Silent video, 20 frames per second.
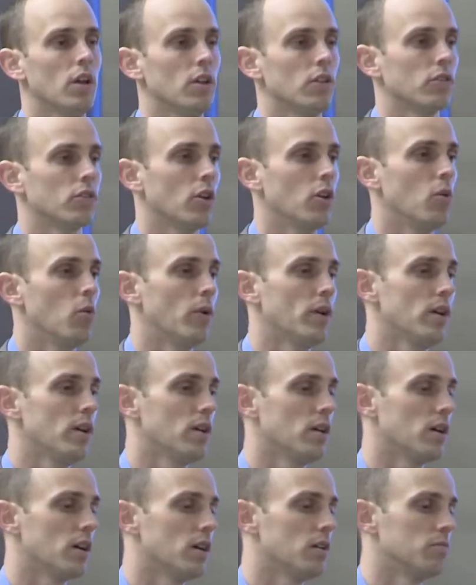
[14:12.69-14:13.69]
So
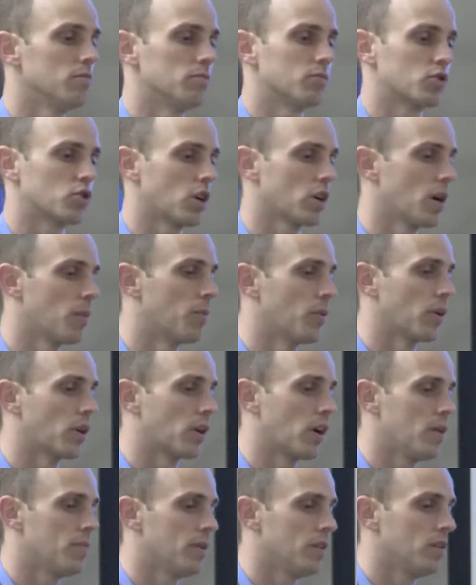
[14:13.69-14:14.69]
we uh, struck up an
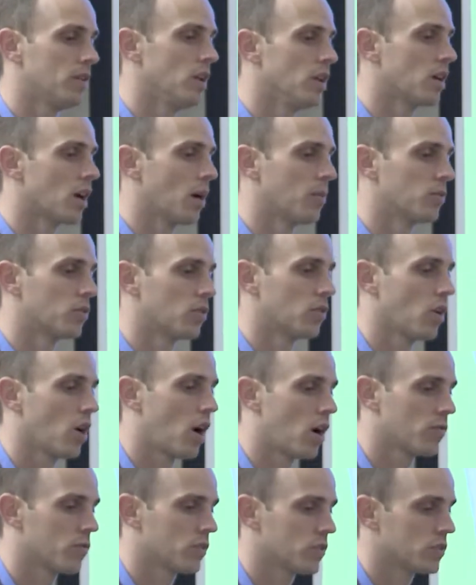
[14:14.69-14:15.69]
agreement, and he comes to the
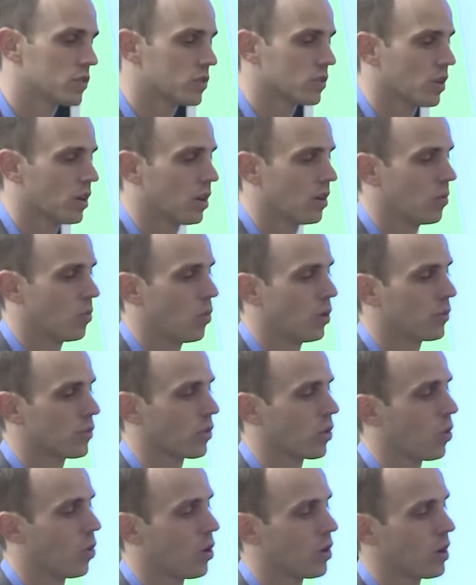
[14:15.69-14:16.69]
office uh, once
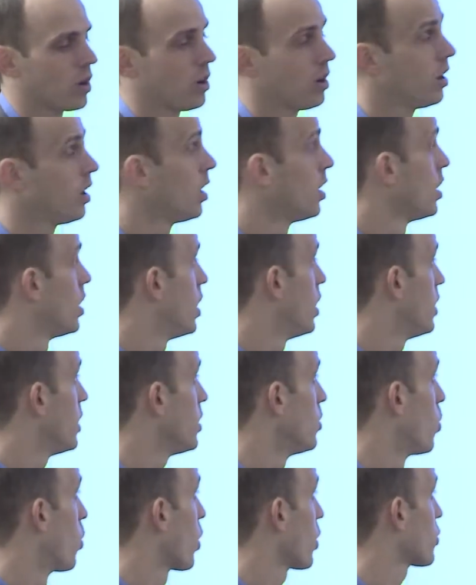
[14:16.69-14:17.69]
a quarter, and
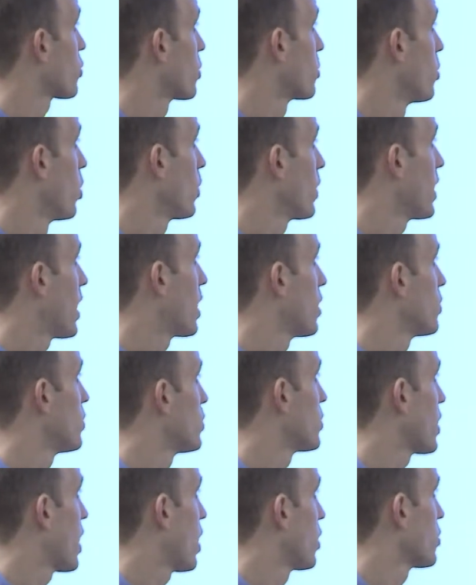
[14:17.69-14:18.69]
he works remotely out of
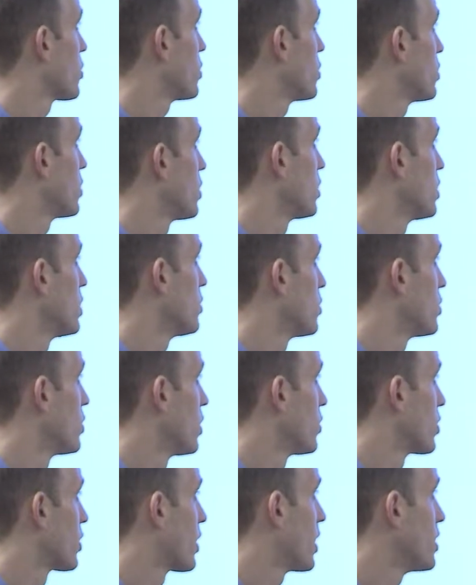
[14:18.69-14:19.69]
his house in Cleveland,
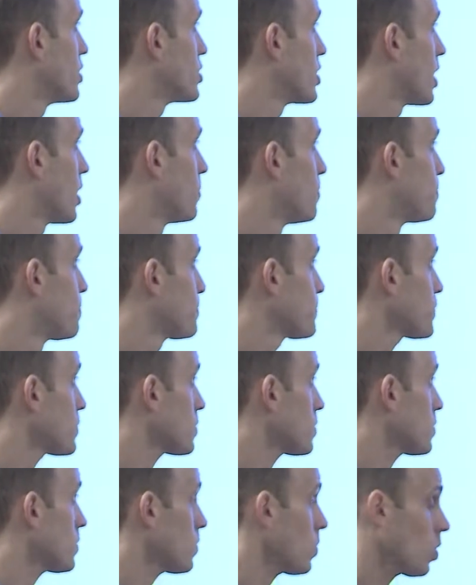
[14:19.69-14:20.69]
does a great job.
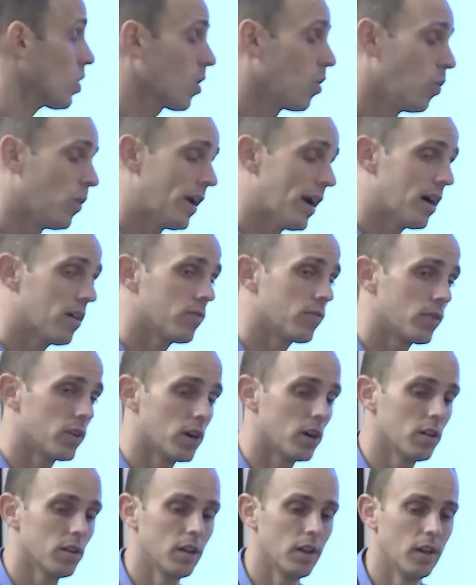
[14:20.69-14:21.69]
We have
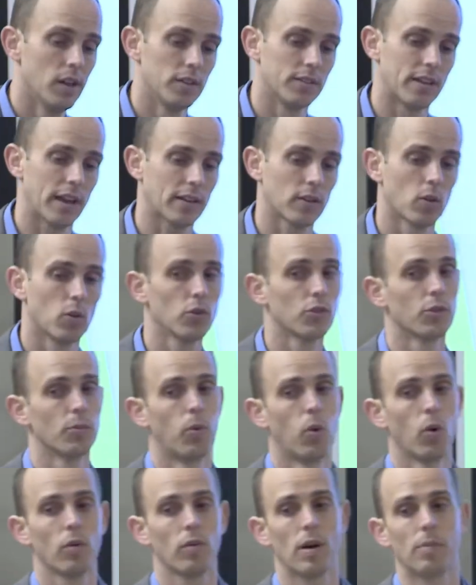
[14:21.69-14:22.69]
uh, technical
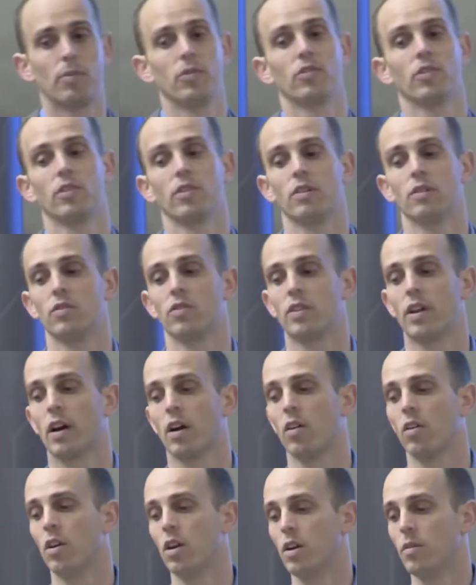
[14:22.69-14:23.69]
support representatives
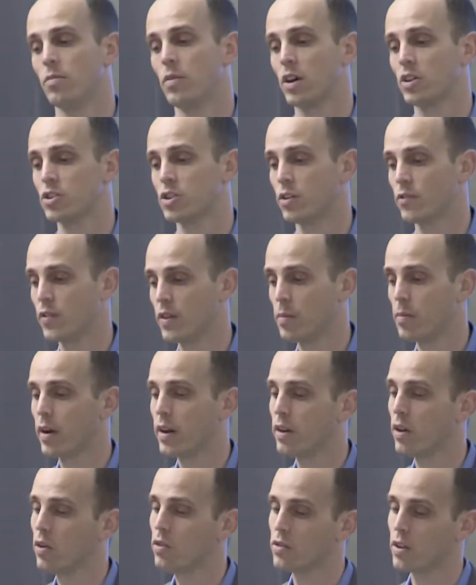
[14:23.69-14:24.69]
now. Not sure if
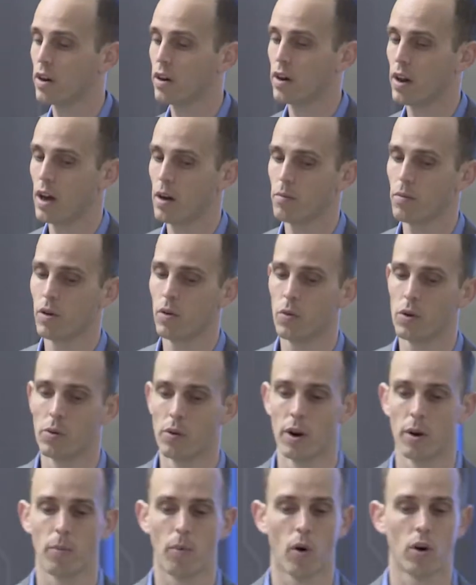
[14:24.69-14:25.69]
anybody knows that or not, but we
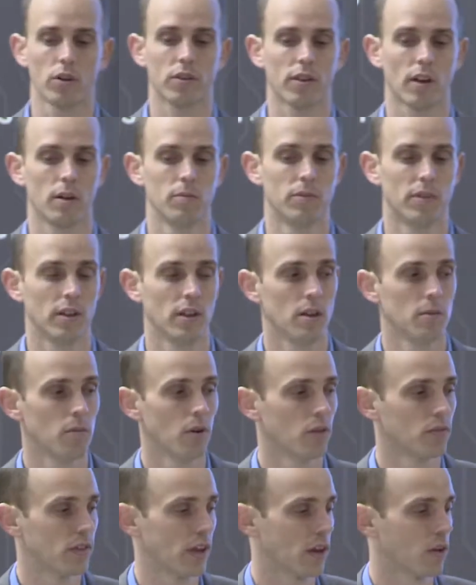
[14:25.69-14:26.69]
run a part-time team
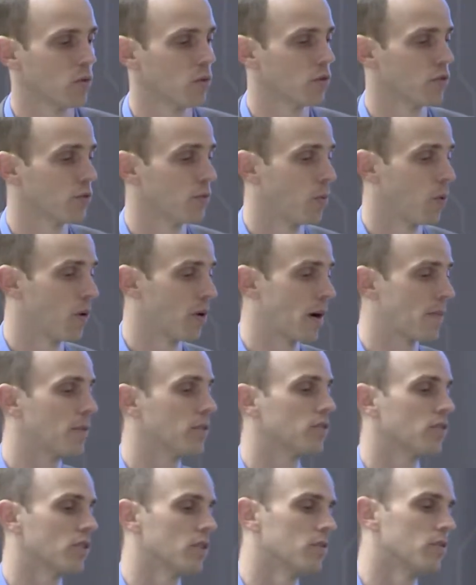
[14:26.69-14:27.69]
of technical support
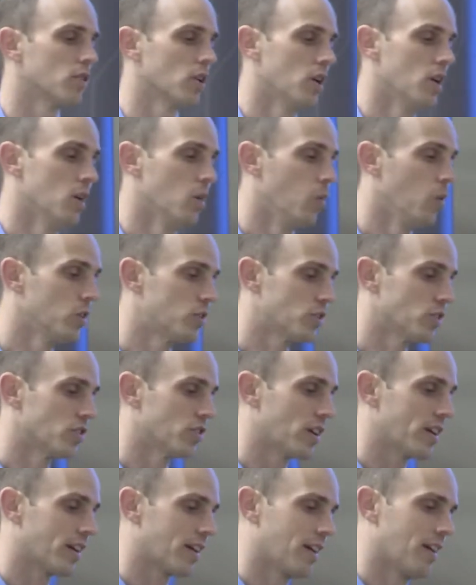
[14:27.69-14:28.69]
representatives, which
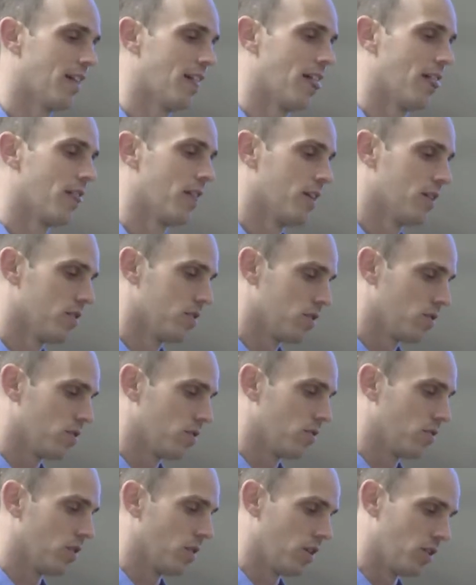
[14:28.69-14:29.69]
is like
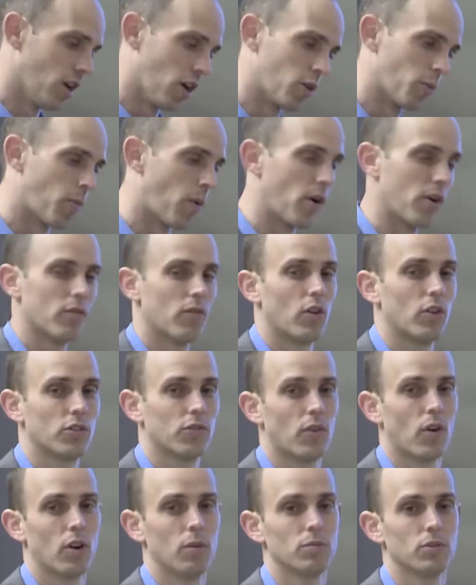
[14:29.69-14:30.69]
another part of our
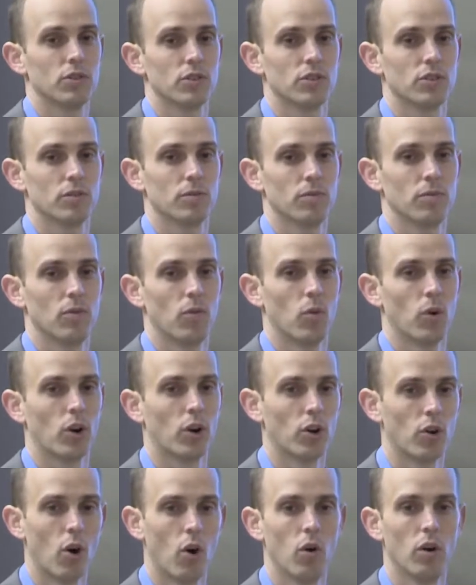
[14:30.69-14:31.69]
farm system. We're
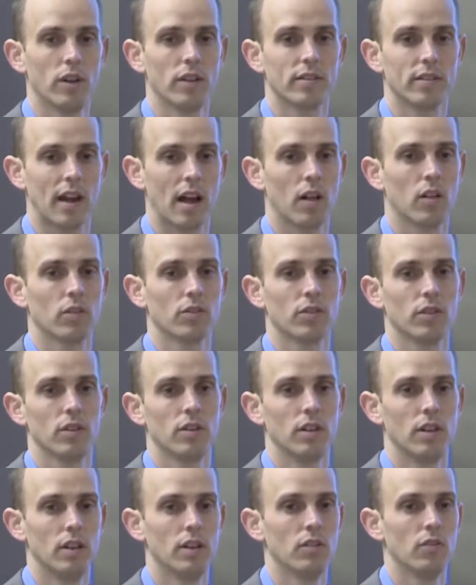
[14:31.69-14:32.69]
growing
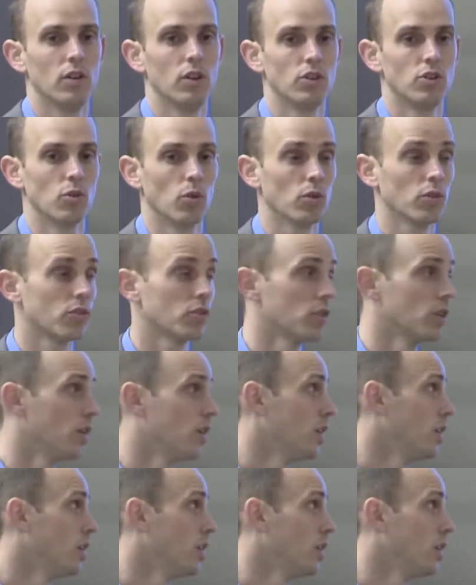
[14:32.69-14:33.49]
talented individuals.